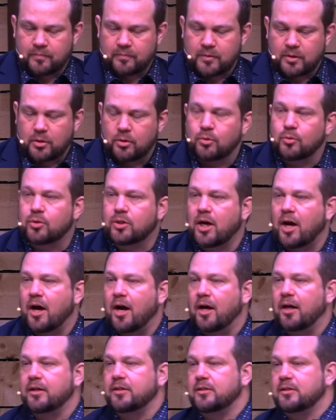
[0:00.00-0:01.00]
Who
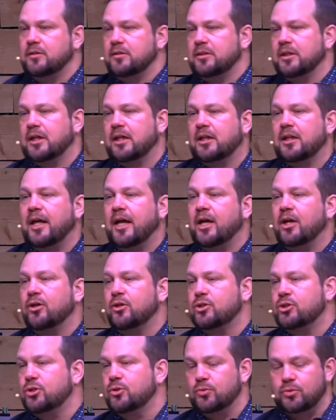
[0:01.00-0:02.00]
God
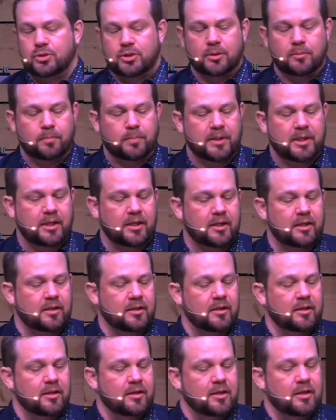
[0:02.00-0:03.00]
declares you to be,
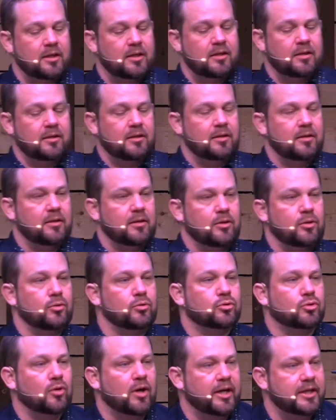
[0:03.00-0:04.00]
who
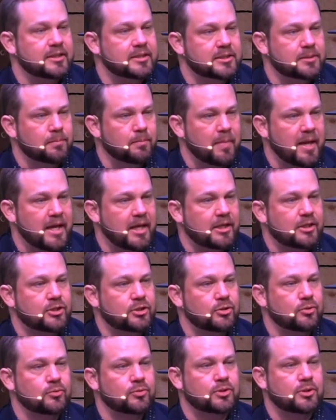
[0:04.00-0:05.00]
Christ makes
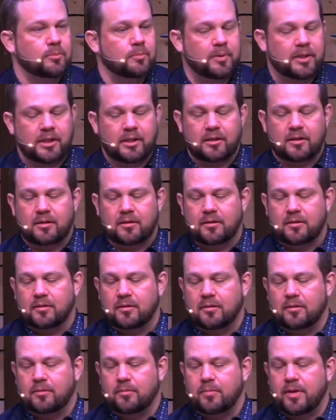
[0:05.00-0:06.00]
you to be,
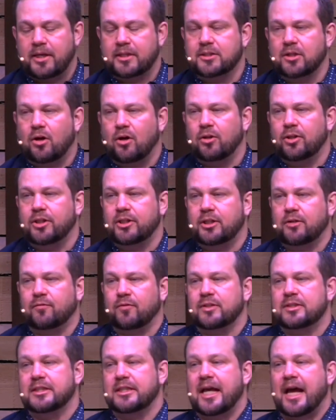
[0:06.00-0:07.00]
makes all the
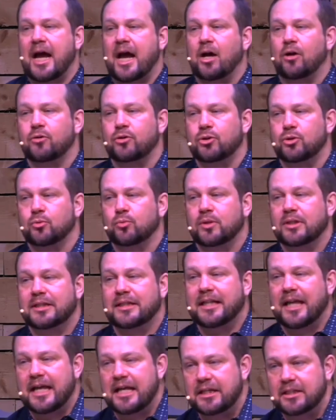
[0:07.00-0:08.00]
difference in how you
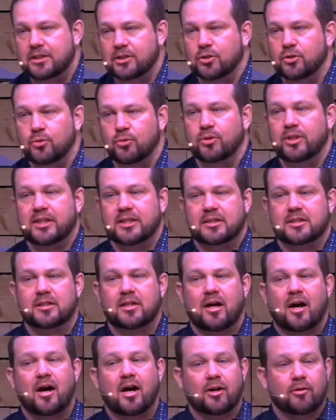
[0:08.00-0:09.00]
relate to this
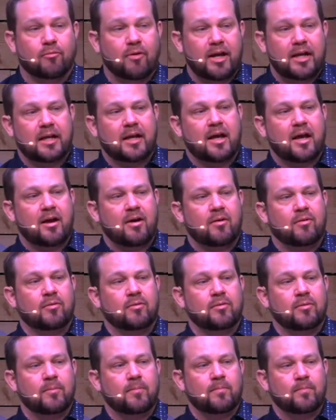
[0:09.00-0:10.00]
God right now
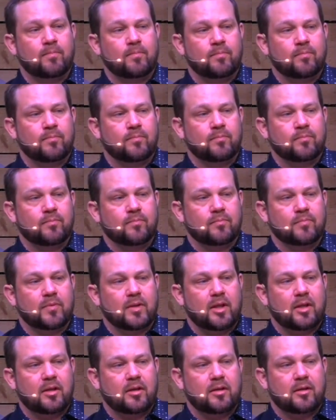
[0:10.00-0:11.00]

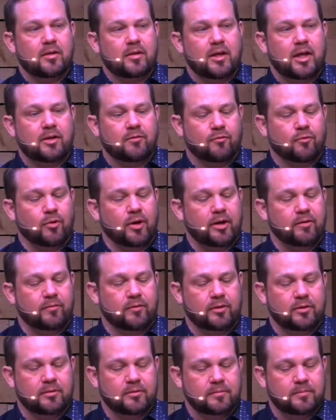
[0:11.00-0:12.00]
and
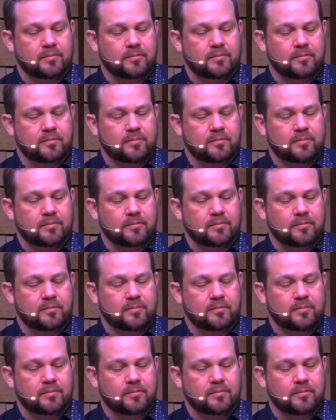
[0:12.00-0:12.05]
forever,